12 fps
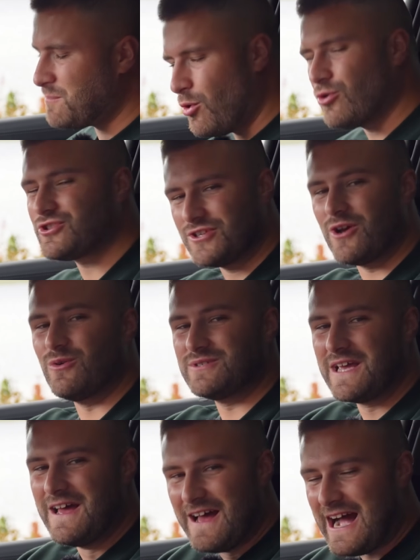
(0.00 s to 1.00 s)
Porsche knows
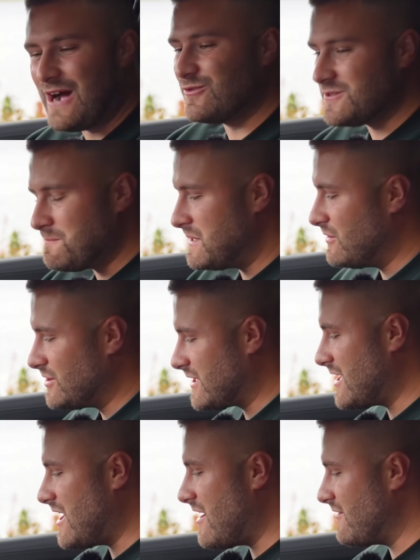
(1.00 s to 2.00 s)
how to build a
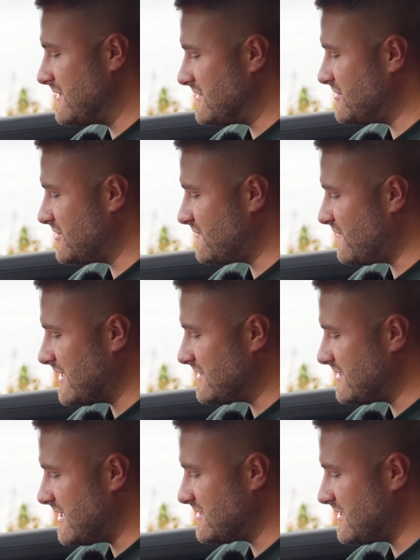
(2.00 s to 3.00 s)
car, and it's just
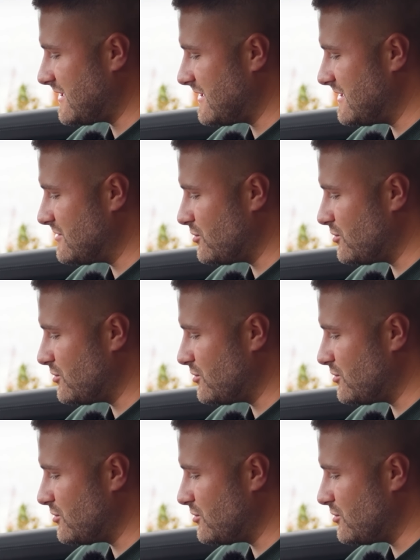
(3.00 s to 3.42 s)
fantastic. And here's